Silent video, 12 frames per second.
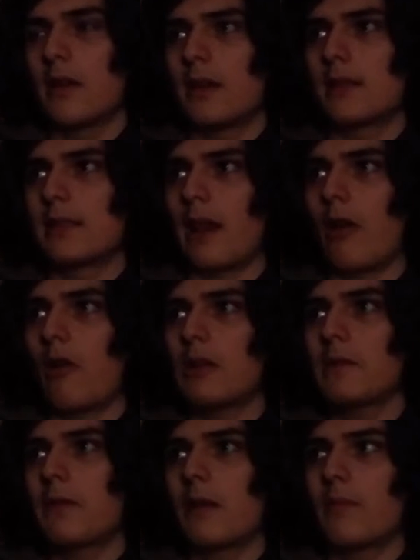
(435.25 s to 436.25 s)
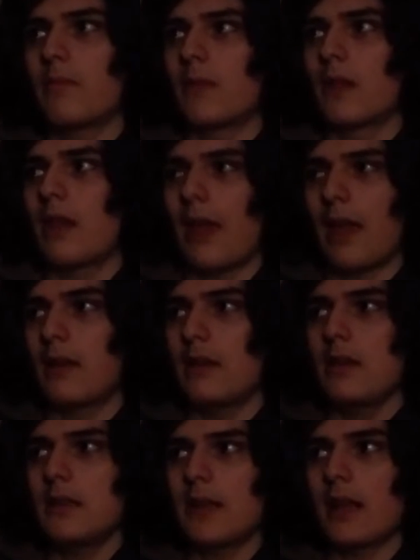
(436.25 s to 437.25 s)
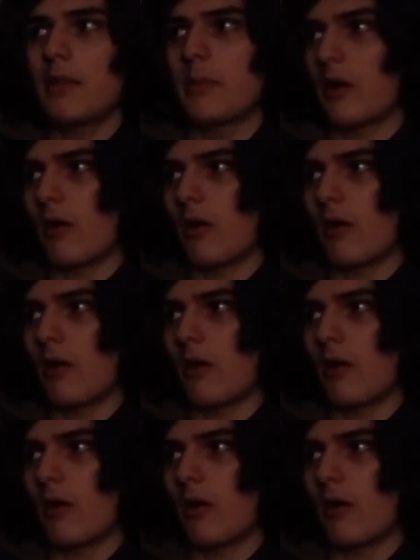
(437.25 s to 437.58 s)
is that all of them, each element,